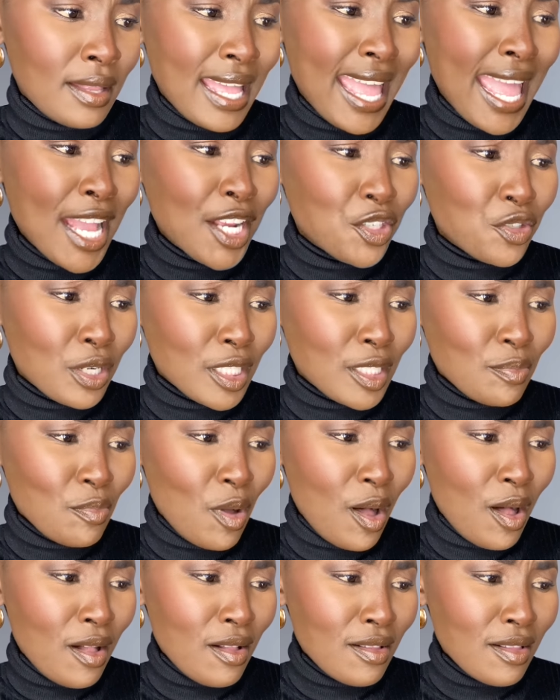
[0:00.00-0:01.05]
extra
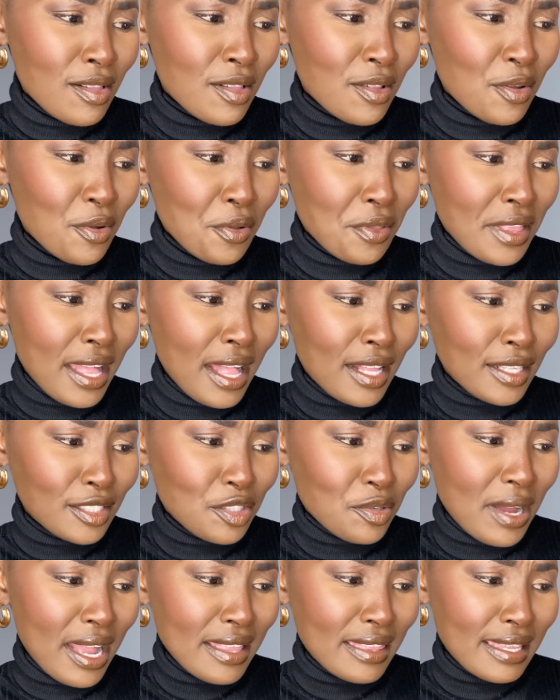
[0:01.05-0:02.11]
small who the hell
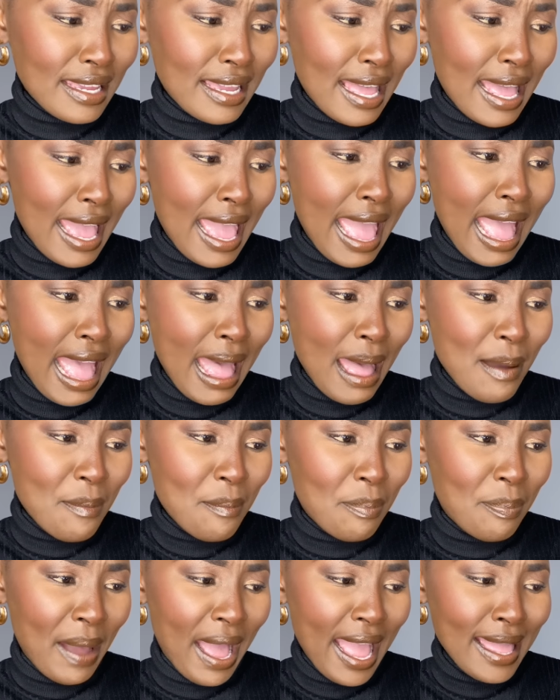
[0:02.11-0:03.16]
do i think i am
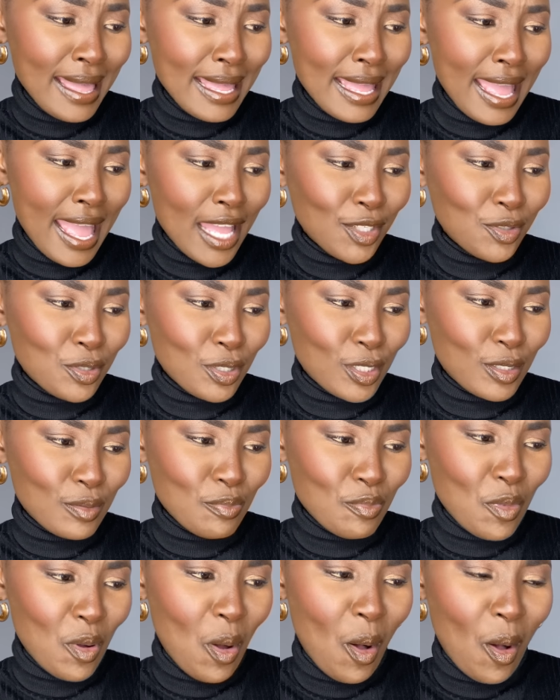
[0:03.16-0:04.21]
buying extra
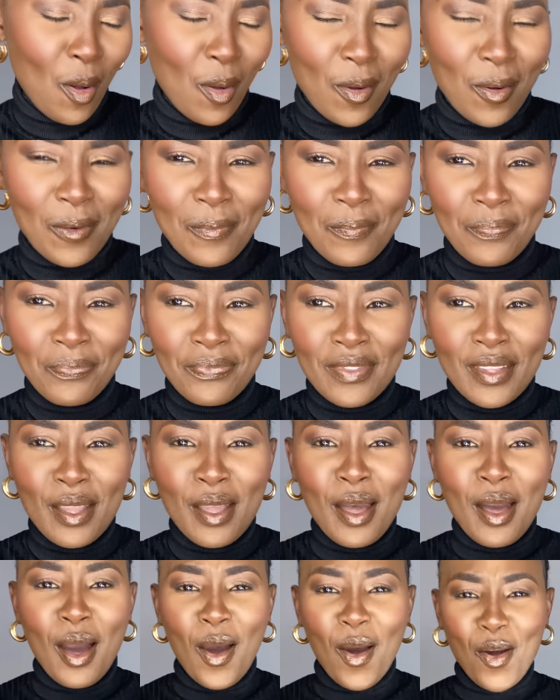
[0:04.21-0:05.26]
small
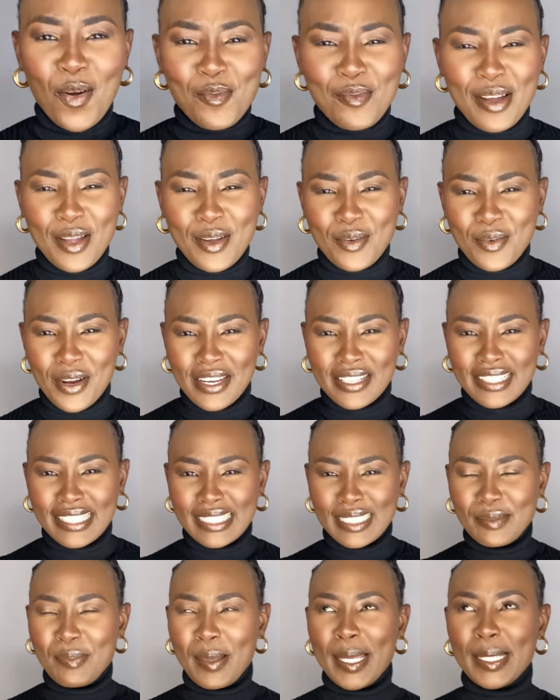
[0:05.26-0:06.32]
oh my word
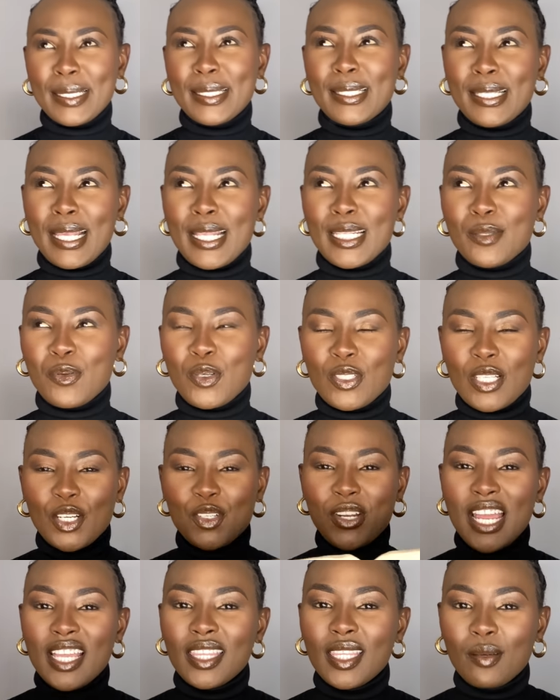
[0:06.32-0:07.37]
this makes sense because i
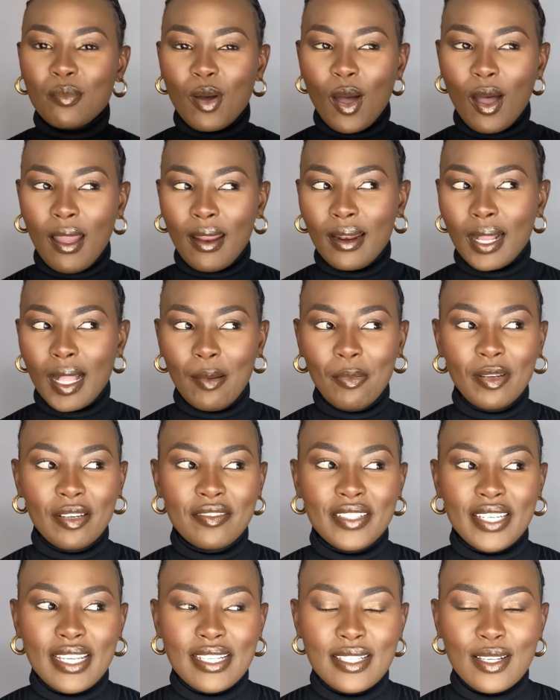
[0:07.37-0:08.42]
tried them on a couple of
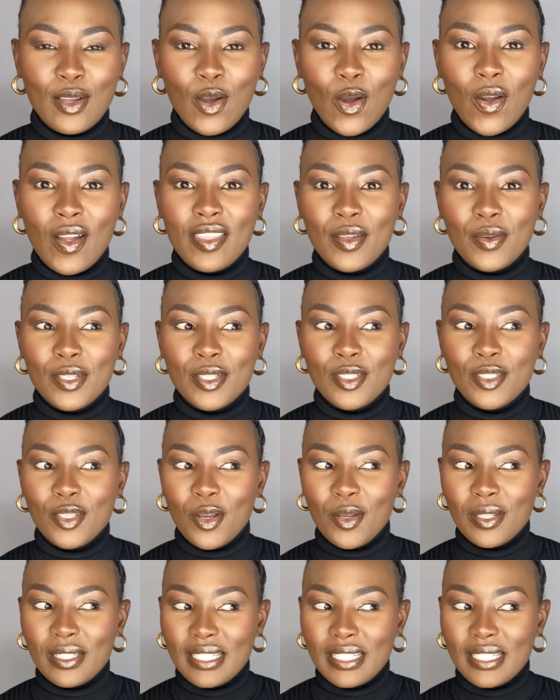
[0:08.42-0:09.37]
days ago and they were so